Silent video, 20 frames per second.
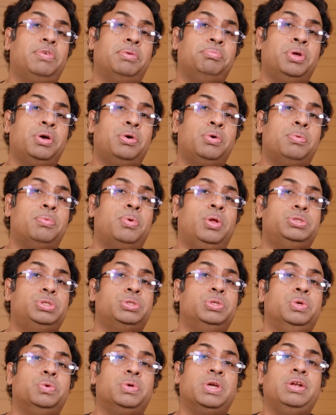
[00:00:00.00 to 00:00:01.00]
from the home
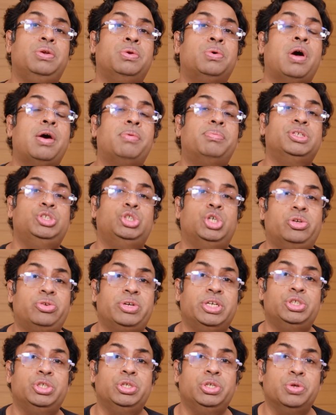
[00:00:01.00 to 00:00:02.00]
also you can know how much
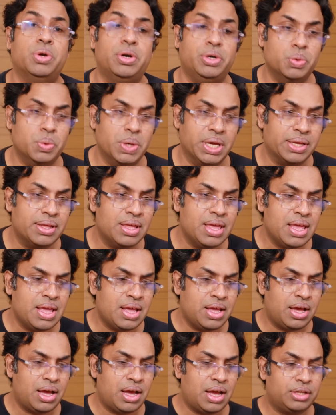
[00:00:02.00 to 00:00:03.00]
generation you are doing
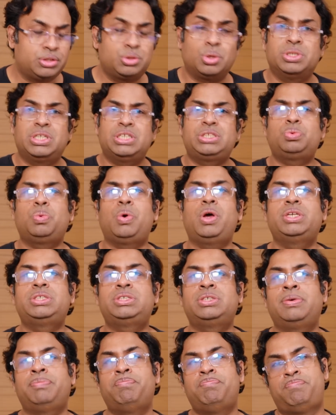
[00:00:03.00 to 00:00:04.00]
so this was
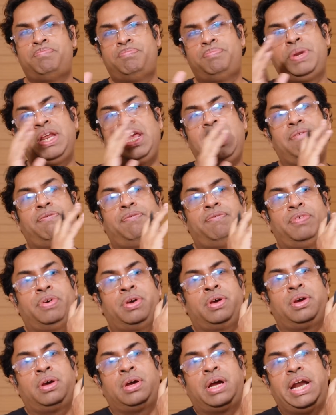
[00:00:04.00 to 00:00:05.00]
was a brief
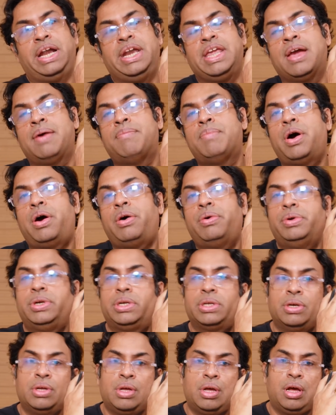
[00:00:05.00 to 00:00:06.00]
uh, idea
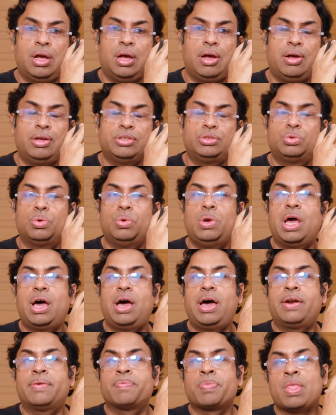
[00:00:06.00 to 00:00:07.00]
about uh,
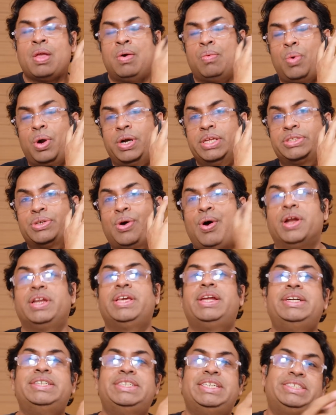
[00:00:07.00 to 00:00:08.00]
solar, what is
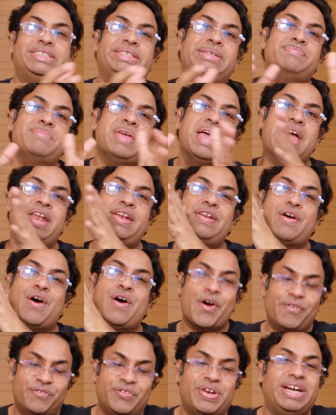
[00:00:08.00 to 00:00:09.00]
on-grid system and
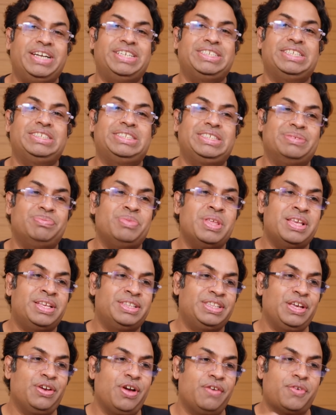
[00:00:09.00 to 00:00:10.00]
off-grid system.
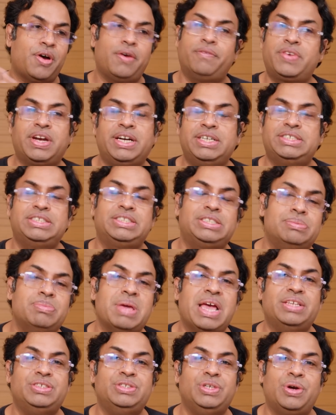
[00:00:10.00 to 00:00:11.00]
Think of off-grid
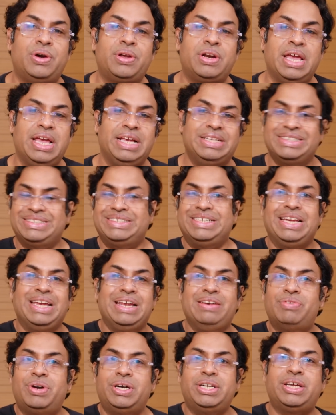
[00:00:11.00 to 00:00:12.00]
system as your existing
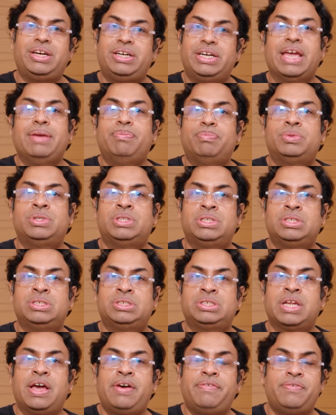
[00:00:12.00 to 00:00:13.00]
inverter type
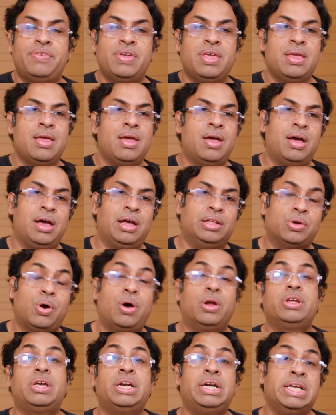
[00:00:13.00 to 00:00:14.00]
stuff. Uh, the
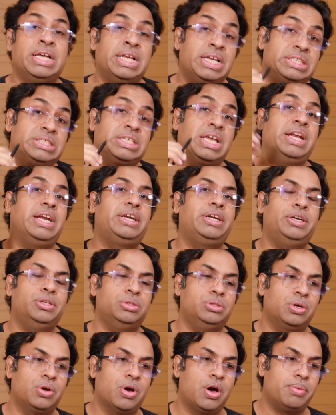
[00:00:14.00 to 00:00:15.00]
on-grid is connected
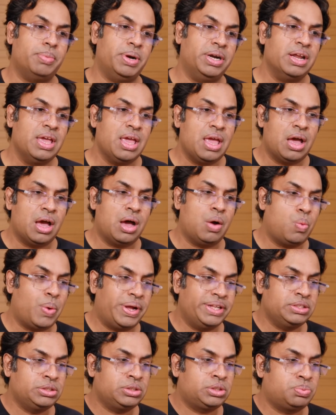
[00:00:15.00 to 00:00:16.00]
to the government. Uh,
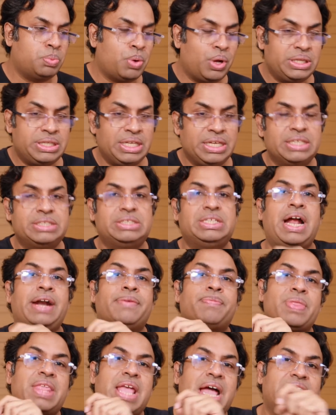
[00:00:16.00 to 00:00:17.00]
one small thing is
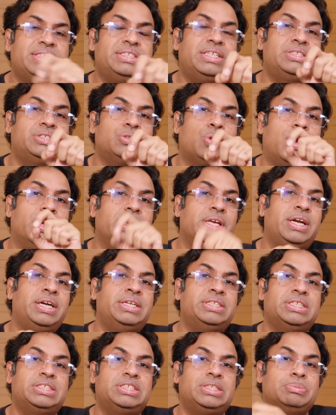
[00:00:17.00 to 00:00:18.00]
that as this
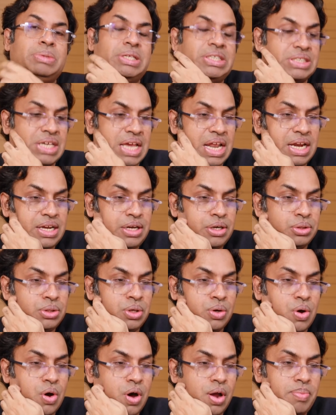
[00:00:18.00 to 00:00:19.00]
on-grid system is connected to
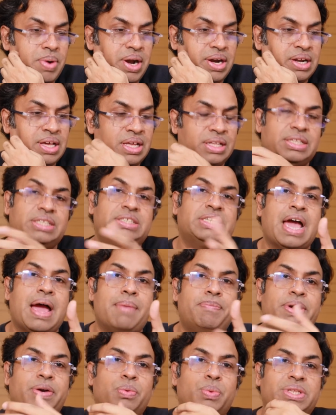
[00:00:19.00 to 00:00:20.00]
the government, this
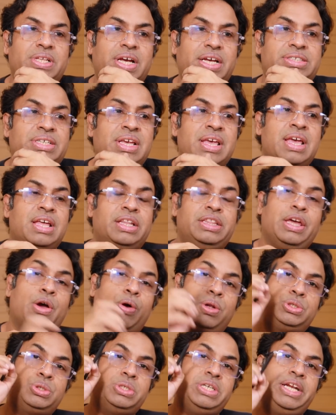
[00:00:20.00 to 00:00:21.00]
happened with us. They
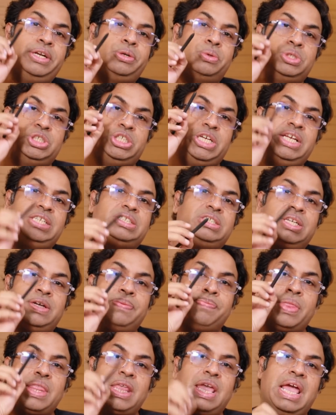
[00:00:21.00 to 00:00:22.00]
also need to change
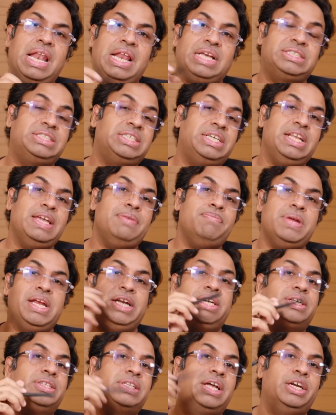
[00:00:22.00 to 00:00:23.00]
the electricity
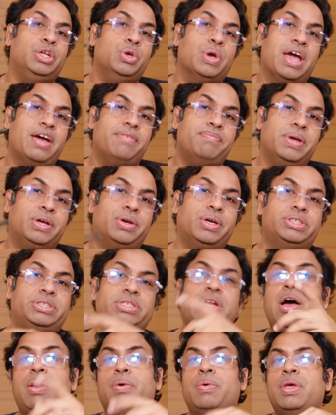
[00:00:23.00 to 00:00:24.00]
meter that you have because
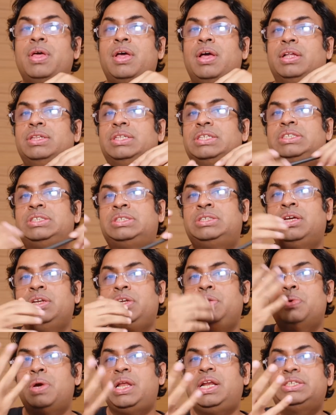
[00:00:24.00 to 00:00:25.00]
now this uh,
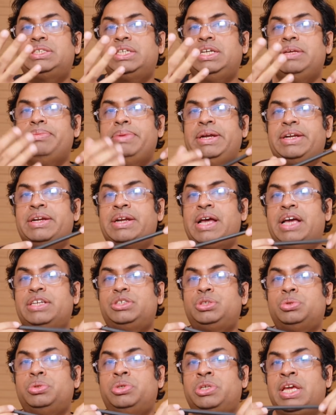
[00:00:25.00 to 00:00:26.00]
new electricity meter
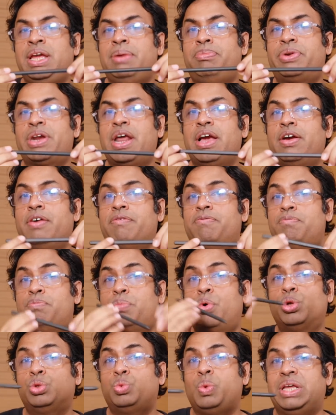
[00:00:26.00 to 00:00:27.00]
has to keep track of
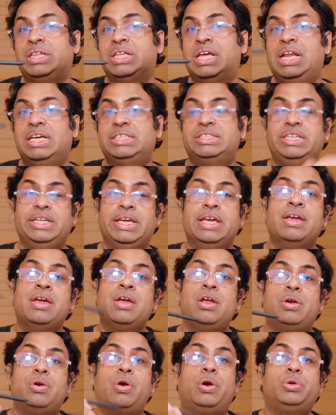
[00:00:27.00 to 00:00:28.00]
both way the electricity
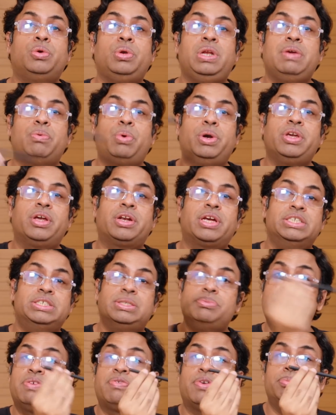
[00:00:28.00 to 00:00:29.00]
not only what you are
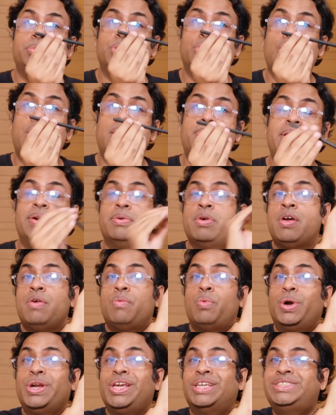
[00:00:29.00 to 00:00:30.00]
consuming from the government
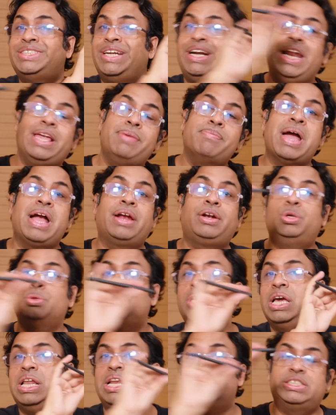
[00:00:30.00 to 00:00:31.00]
what you are sending back to
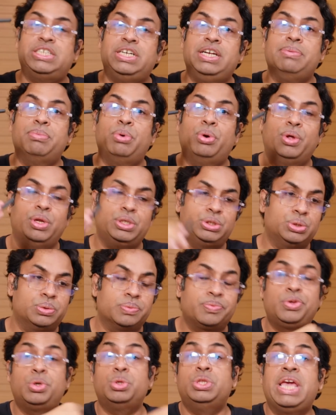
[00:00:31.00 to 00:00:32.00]
the electricity board
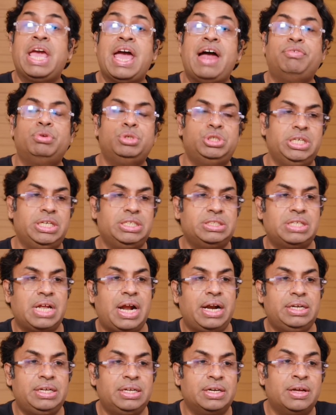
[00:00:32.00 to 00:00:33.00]
also so they have to change
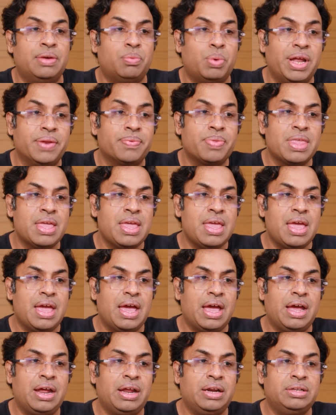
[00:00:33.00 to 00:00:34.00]
that uh, one
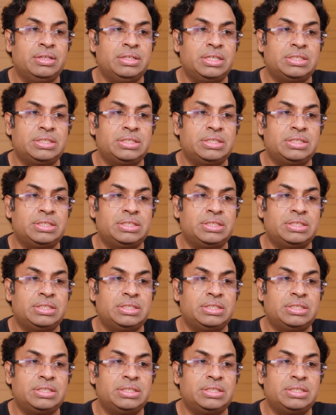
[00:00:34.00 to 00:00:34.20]
and